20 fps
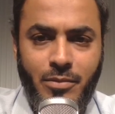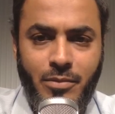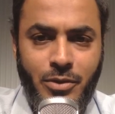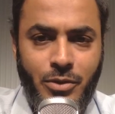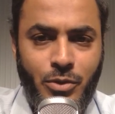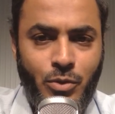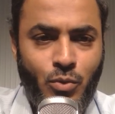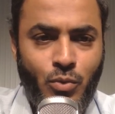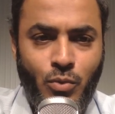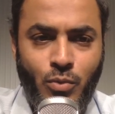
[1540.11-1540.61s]

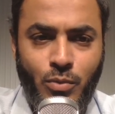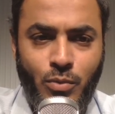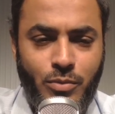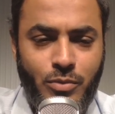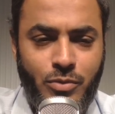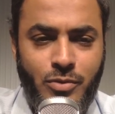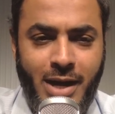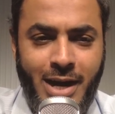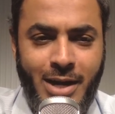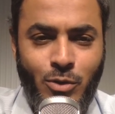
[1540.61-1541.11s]

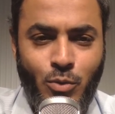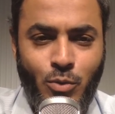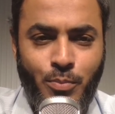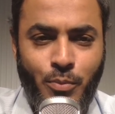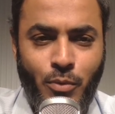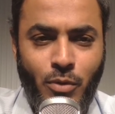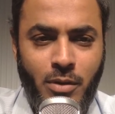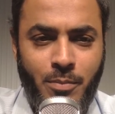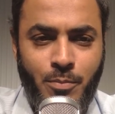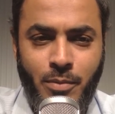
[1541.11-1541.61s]
you try to
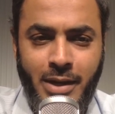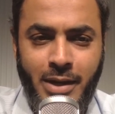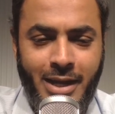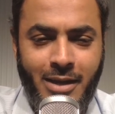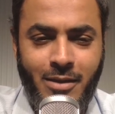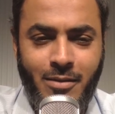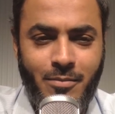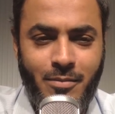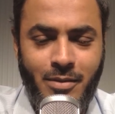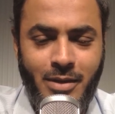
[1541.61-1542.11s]
pull
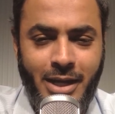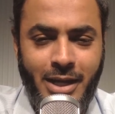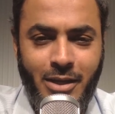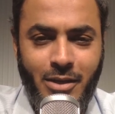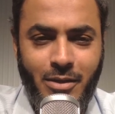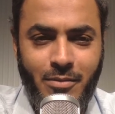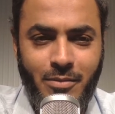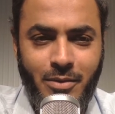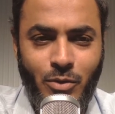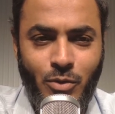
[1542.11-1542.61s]

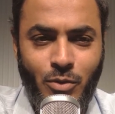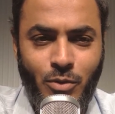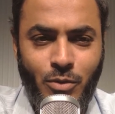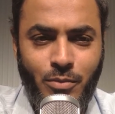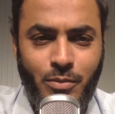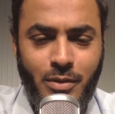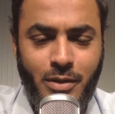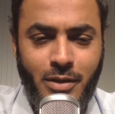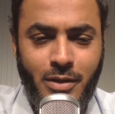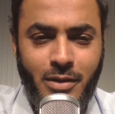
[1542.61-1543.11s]

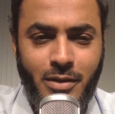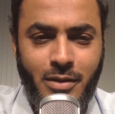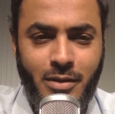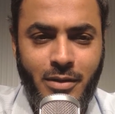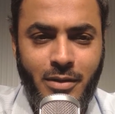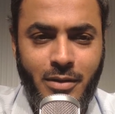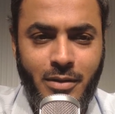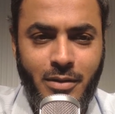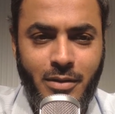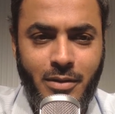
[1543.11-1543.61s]

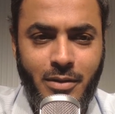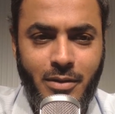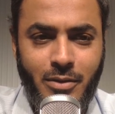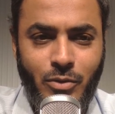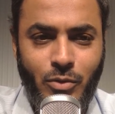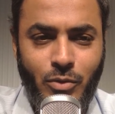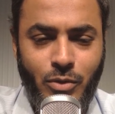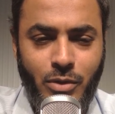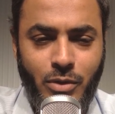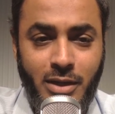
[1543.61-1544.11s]

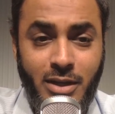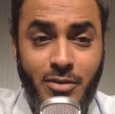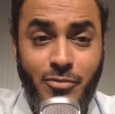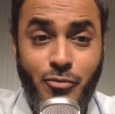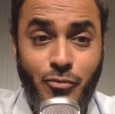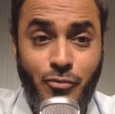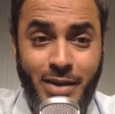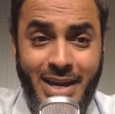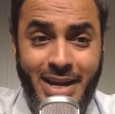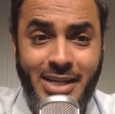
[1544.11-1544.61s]
you
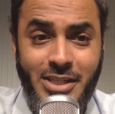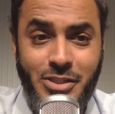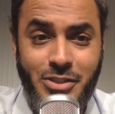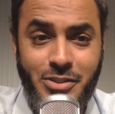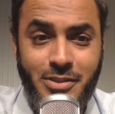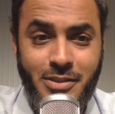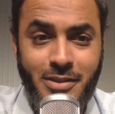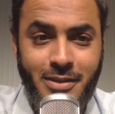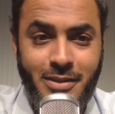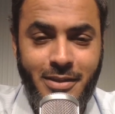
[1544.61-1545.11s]
lift
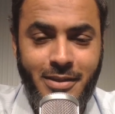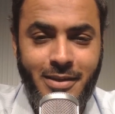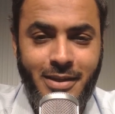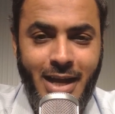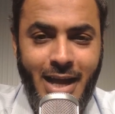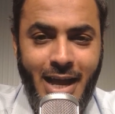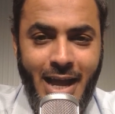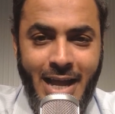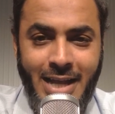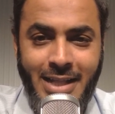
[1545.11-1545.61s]
weights,
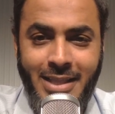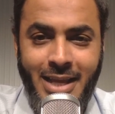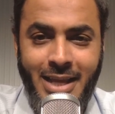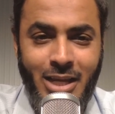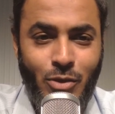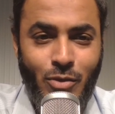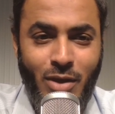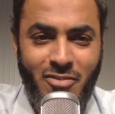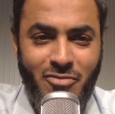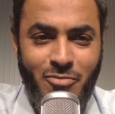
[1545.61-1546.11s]
and then
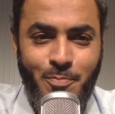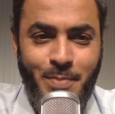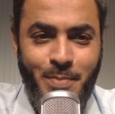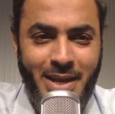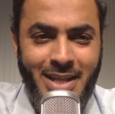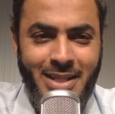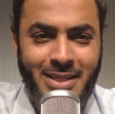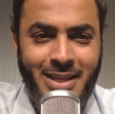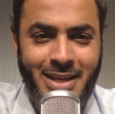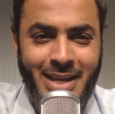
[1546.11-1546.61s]
you have
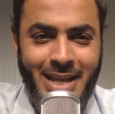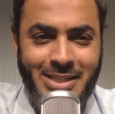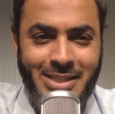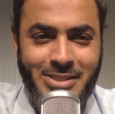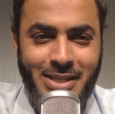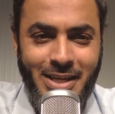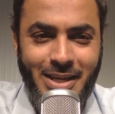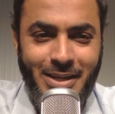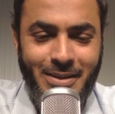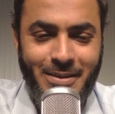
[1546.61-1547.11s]
pain the next
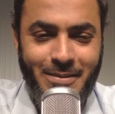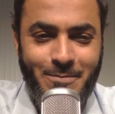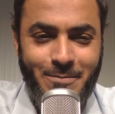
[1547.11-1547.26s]
day.